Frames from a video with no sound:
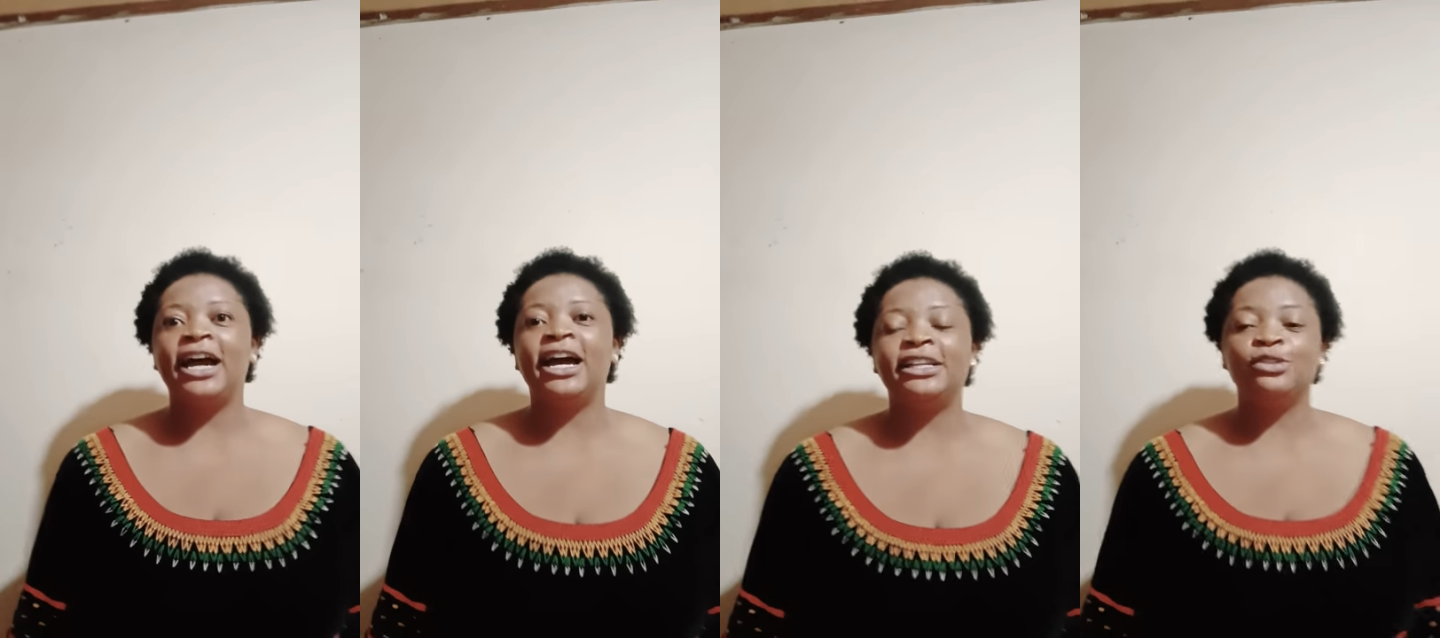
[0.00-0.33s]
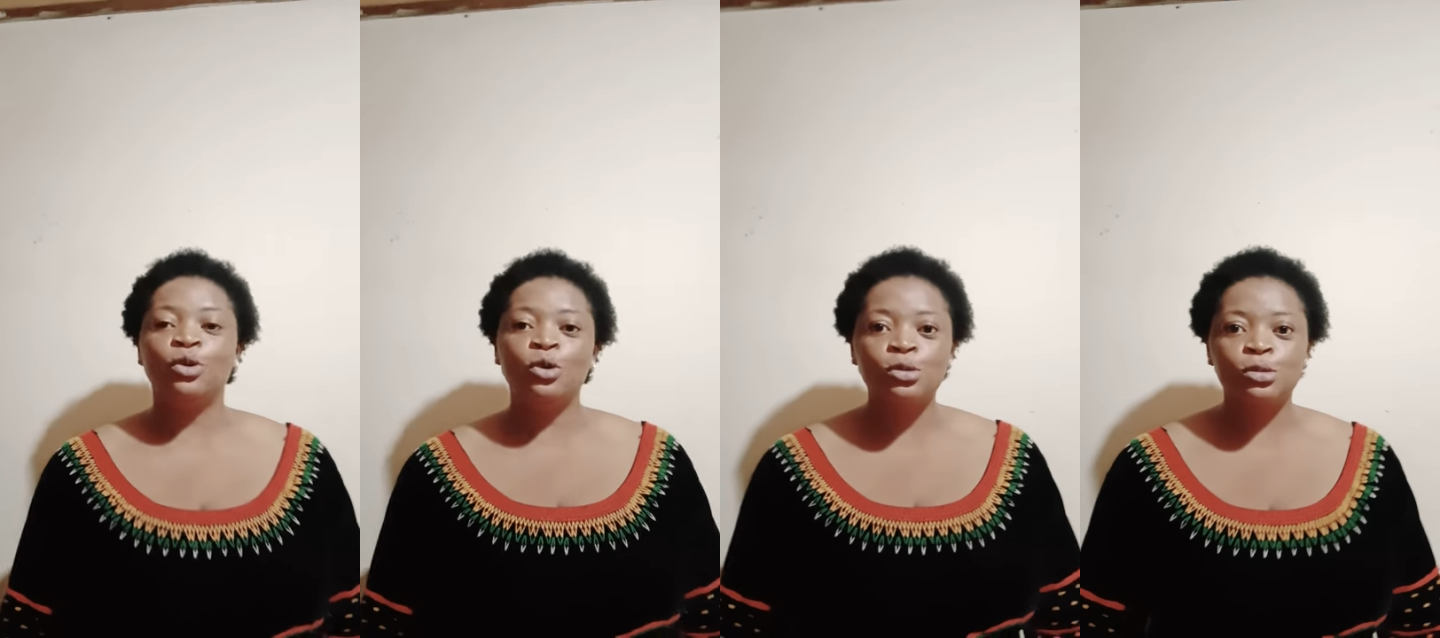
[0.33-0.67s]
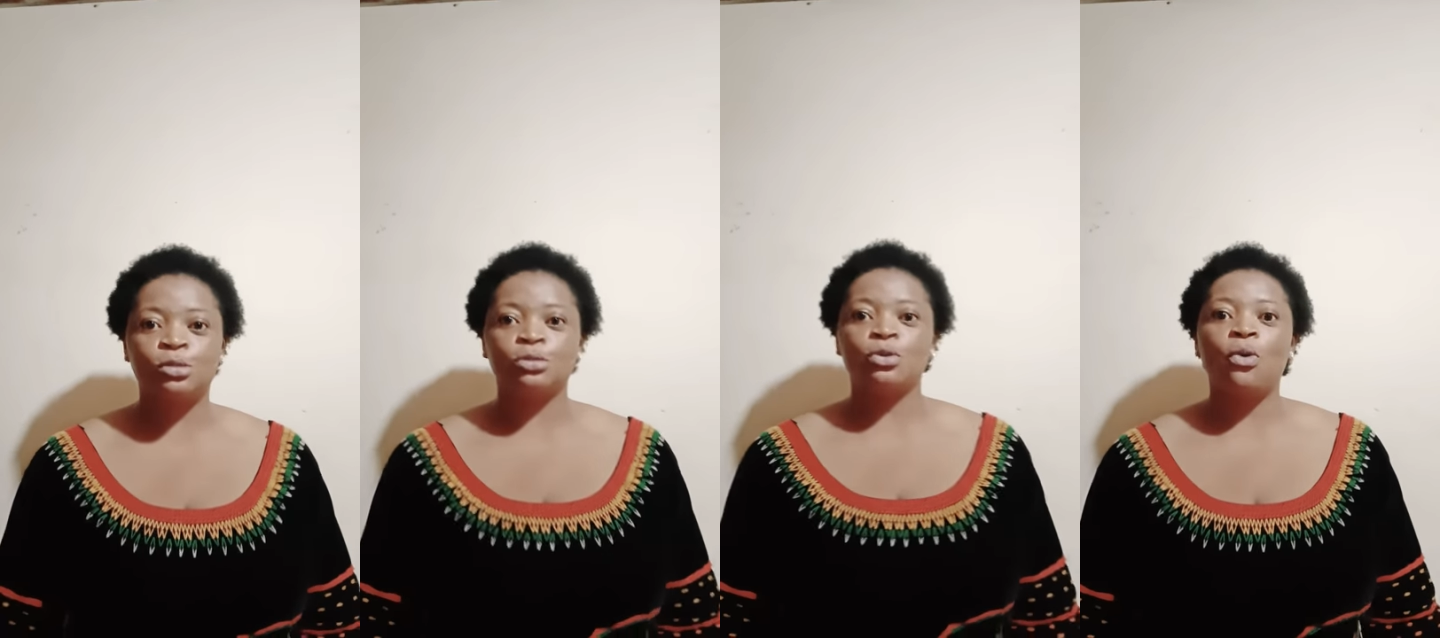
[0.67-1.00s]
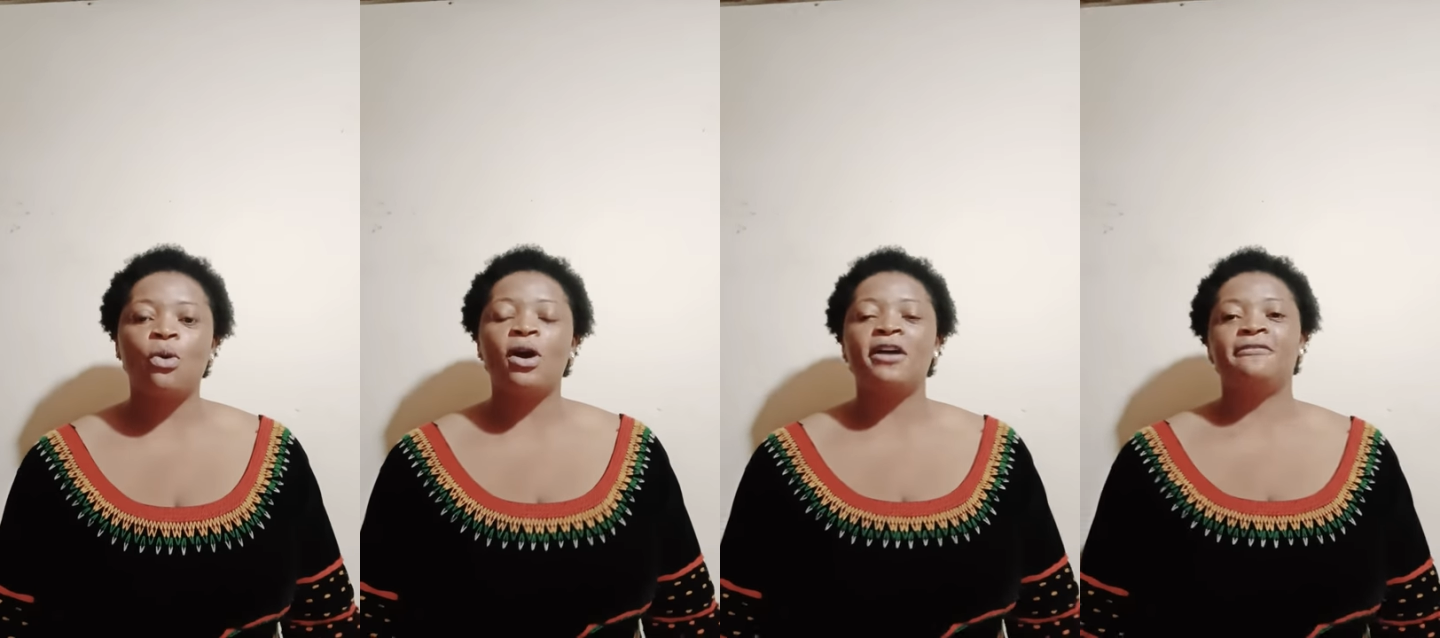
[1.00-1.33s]
and
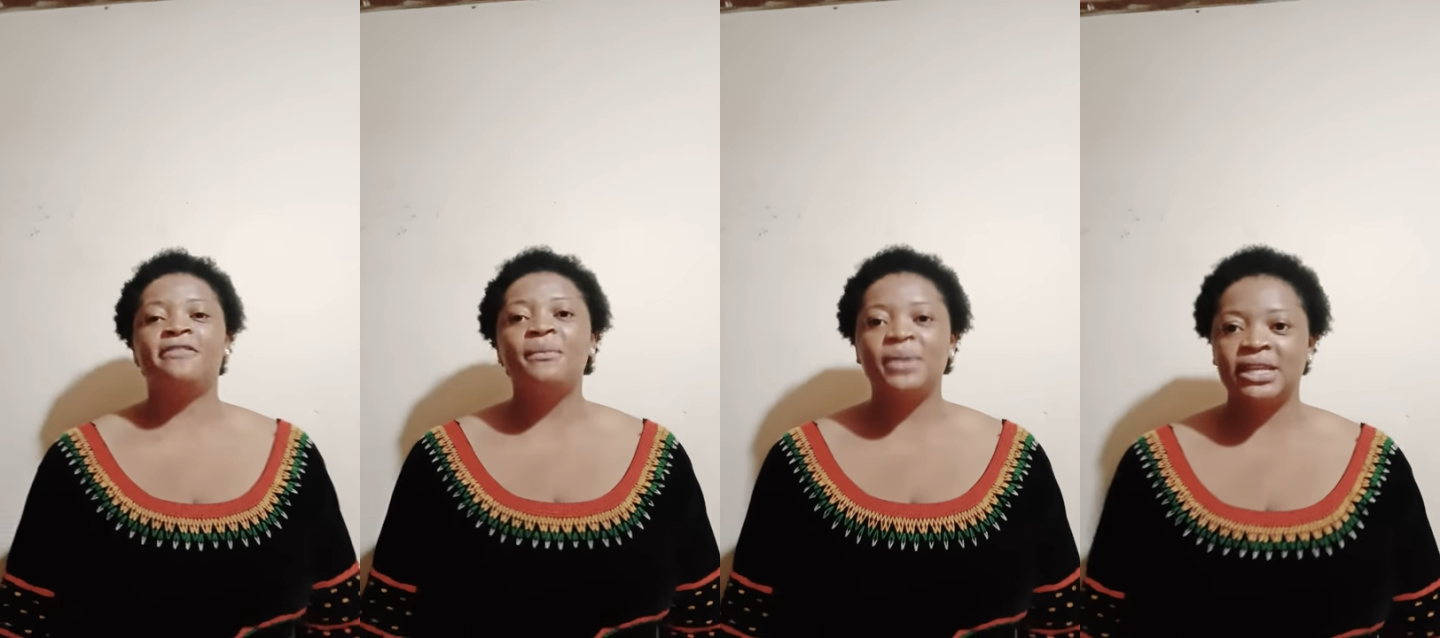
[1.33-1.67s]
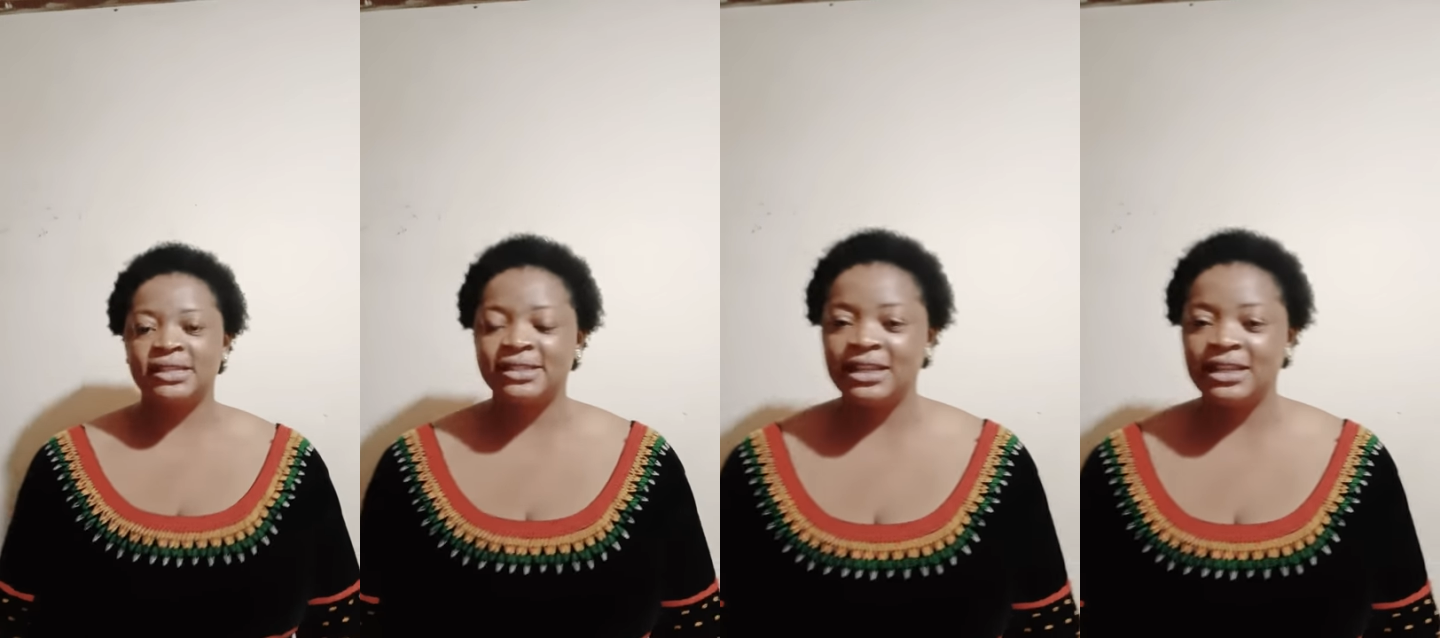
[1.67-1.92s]
also a feminist,